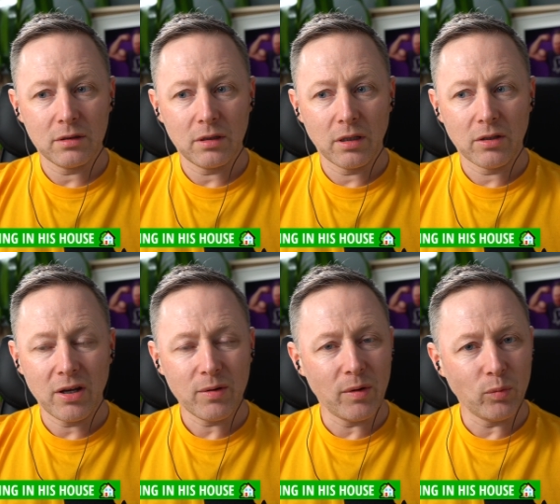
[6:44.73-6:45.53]
And
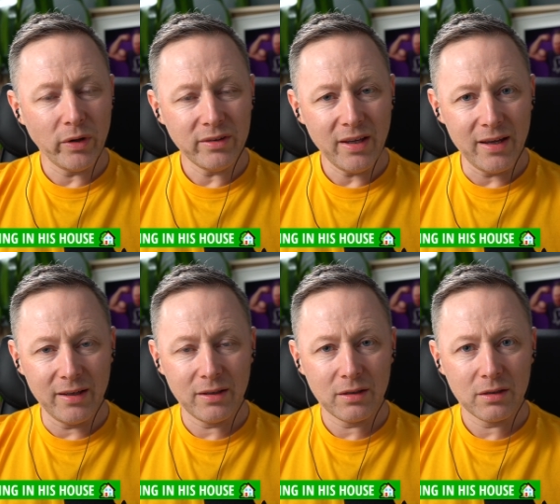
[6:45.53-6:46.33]
Craig went, what debt?
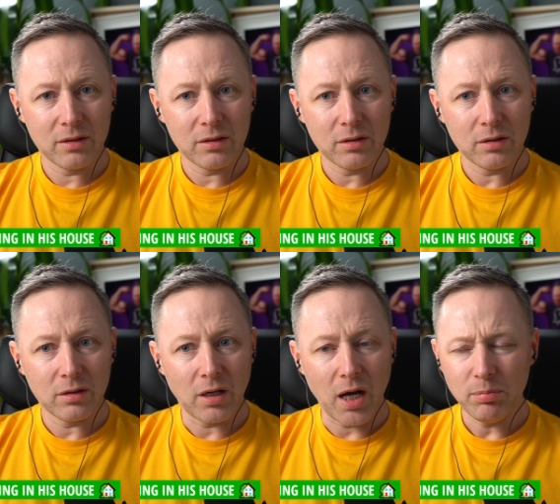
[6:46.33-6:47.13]

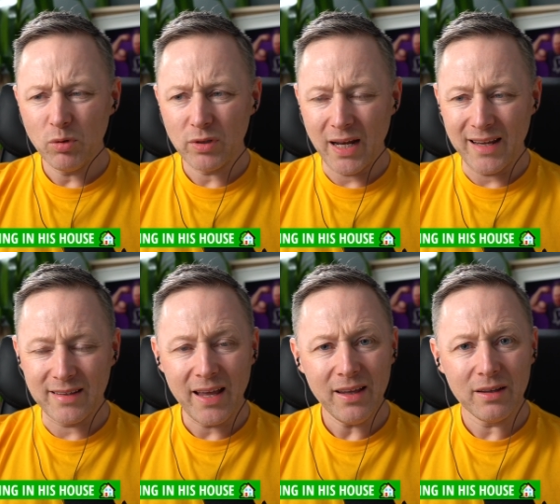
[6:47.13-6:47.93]
I'm not in any
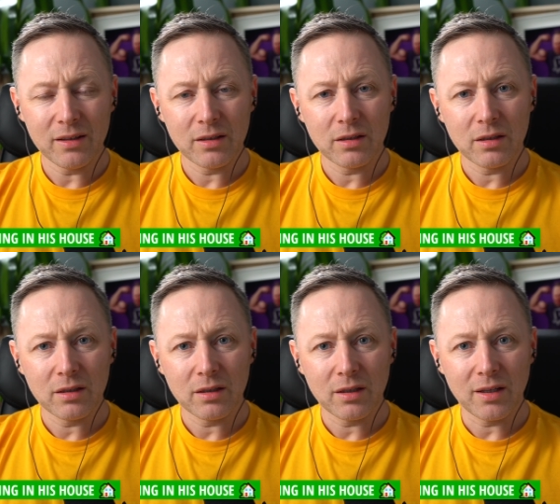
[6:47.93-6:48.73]
debt.
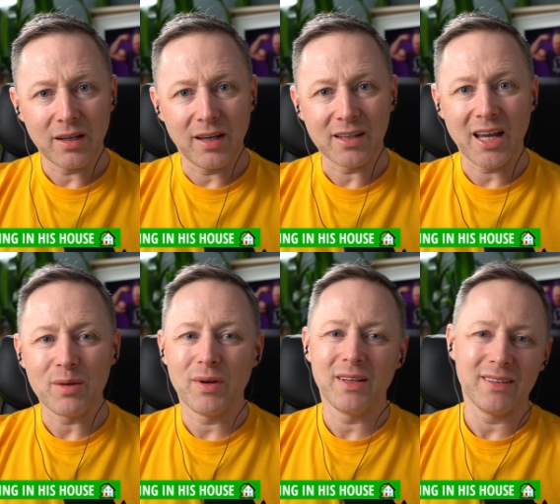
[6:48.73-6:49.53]
And the guy
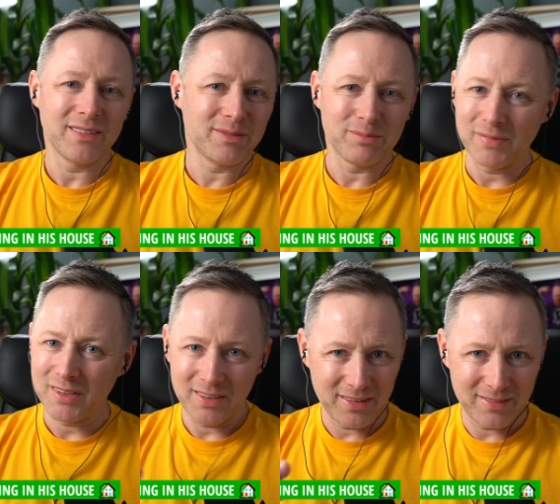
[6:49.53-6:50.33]
went,
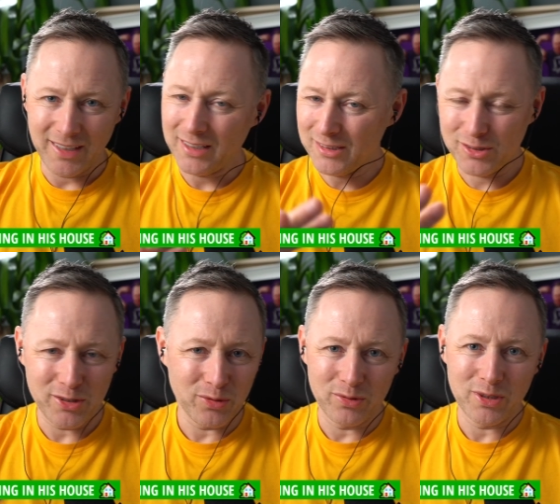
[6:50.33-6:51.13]
right, so you
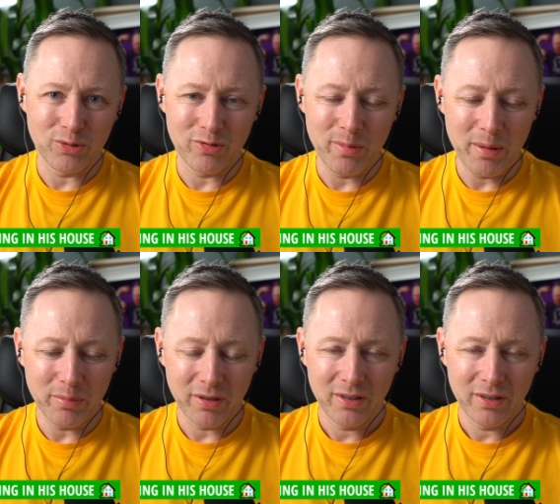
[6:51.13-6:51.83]
don't, you don't remember.